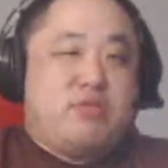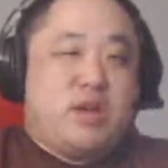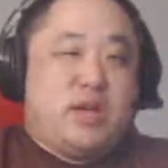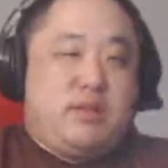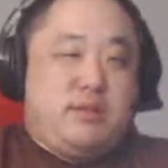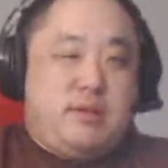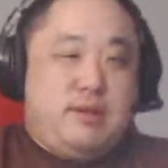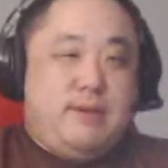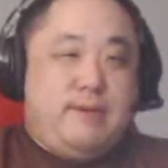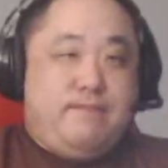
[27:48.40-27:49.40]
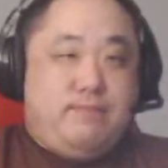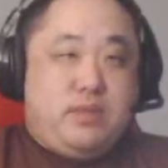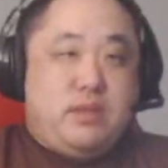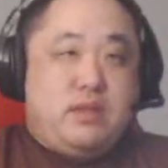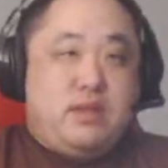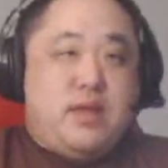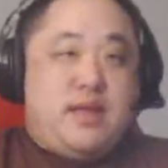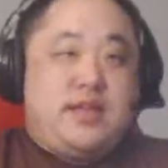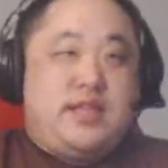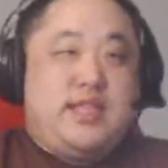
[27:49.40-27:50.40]
right?
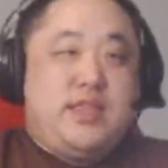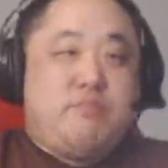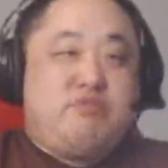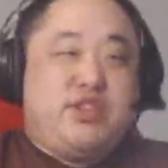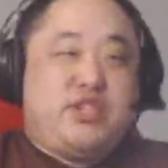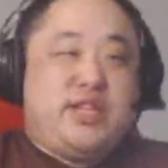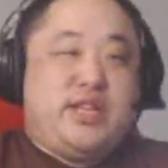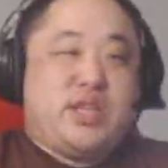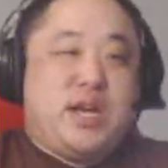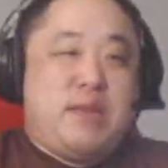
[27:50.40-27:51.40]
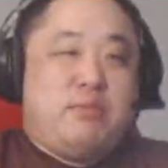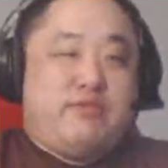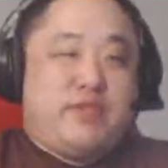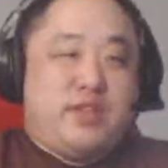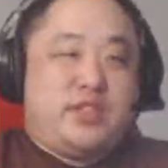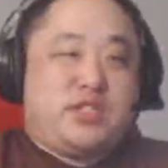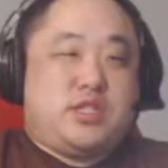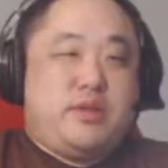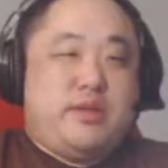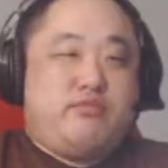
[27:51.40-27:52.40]
And yet he didn't appreciate his time with it. It's,
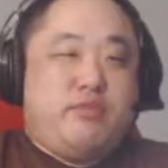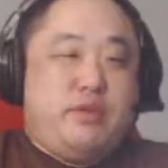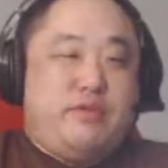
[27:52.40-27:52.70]
it's really